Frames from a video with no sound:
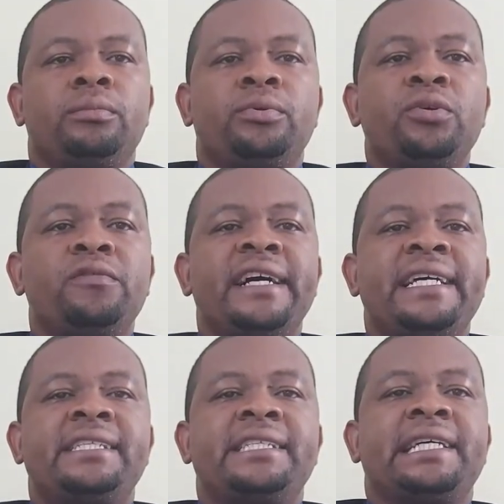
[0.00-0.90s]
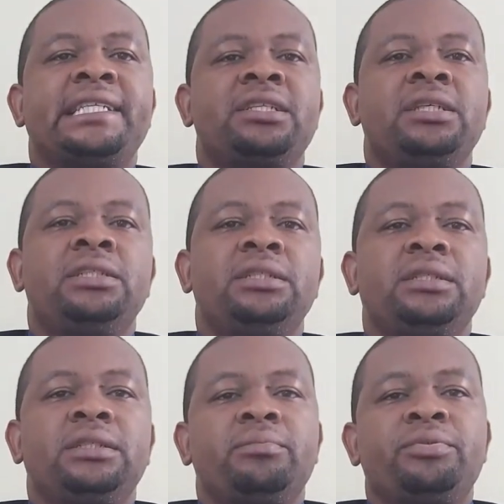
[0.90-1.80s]
Pro Vice Chancellor,
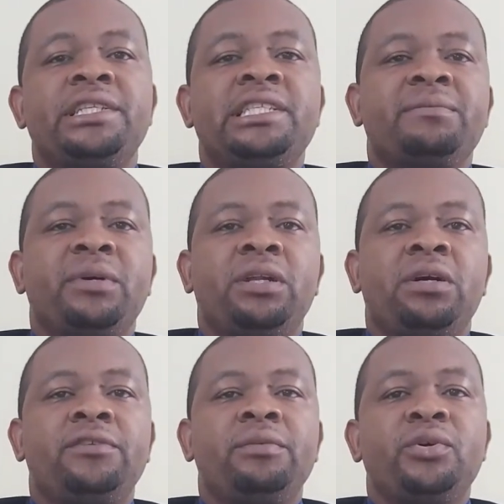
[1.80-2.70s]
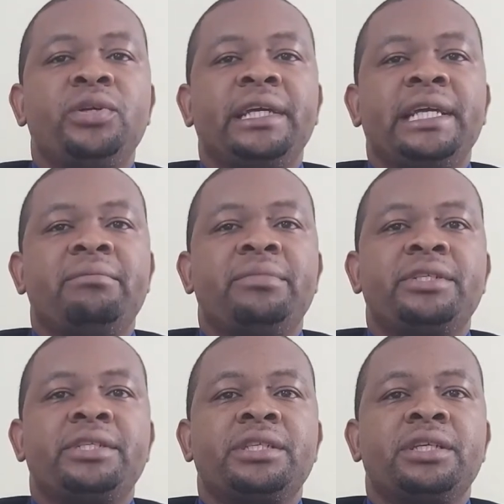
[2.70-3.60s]
the Principal of the Mona
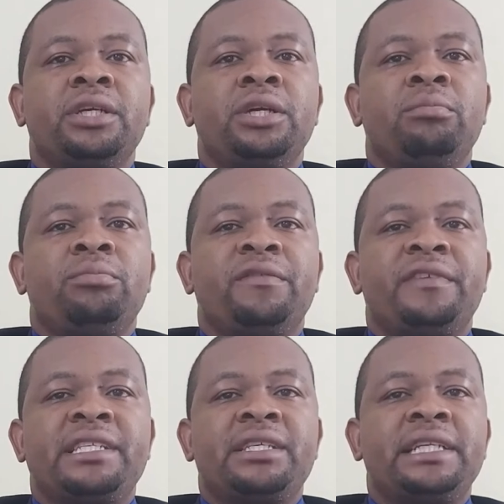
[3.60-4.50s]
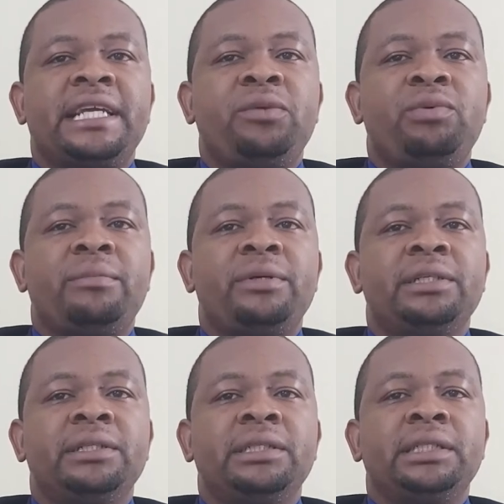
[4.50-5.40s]
Campus, Professor Dale
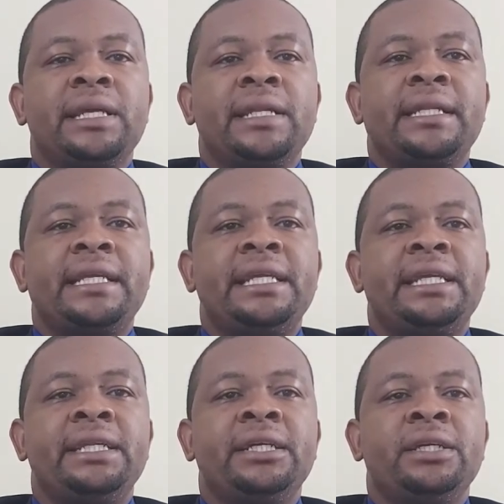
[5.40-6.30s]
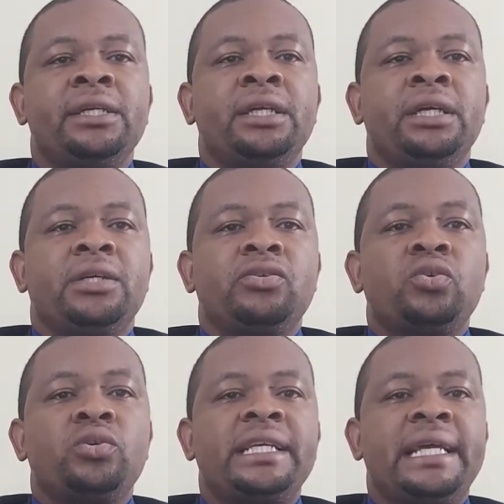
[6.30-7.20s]
Weber, Dean,
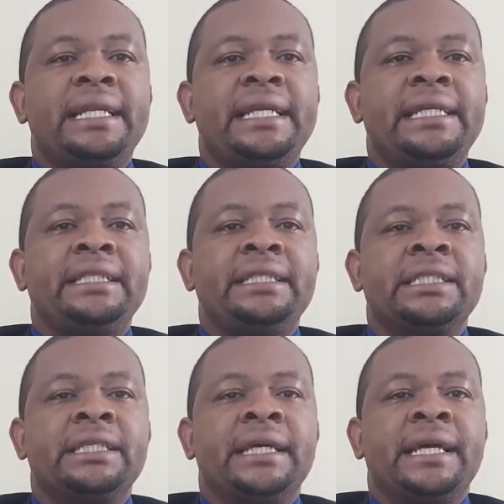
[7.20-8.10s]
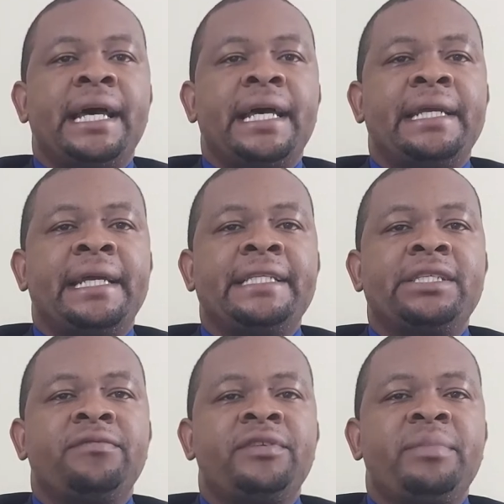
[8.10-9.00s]
Associate Dean, and
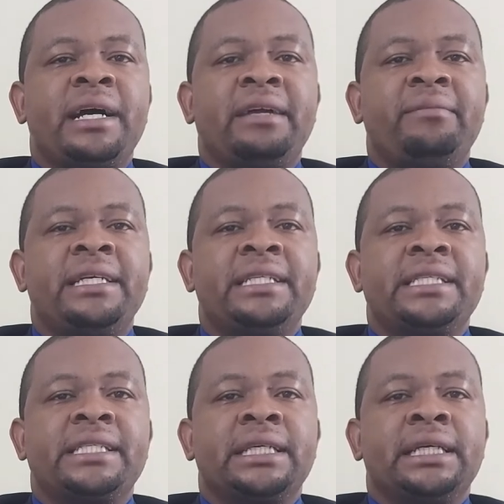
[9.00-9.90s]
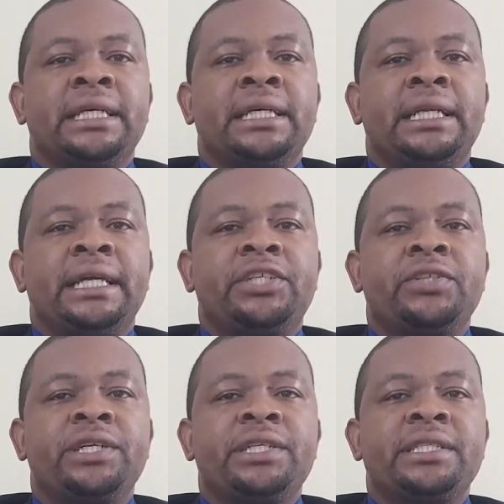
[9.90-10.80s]
heads of departments,
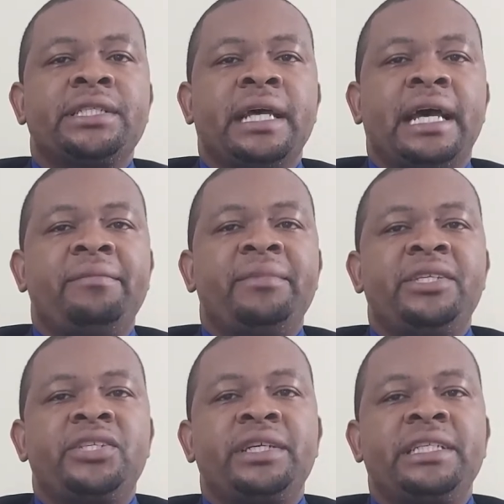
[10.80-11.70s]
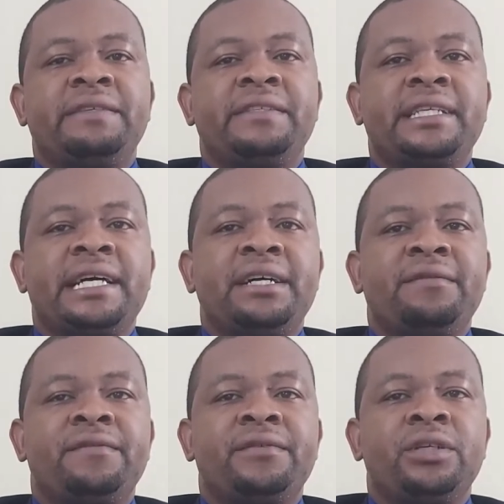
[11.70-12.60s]
lecturers, administrative
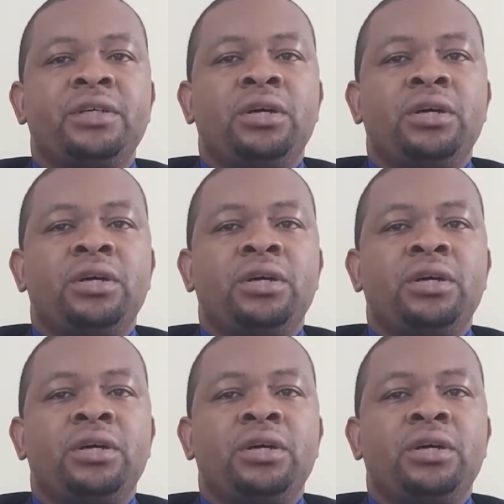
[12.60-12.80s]
staff,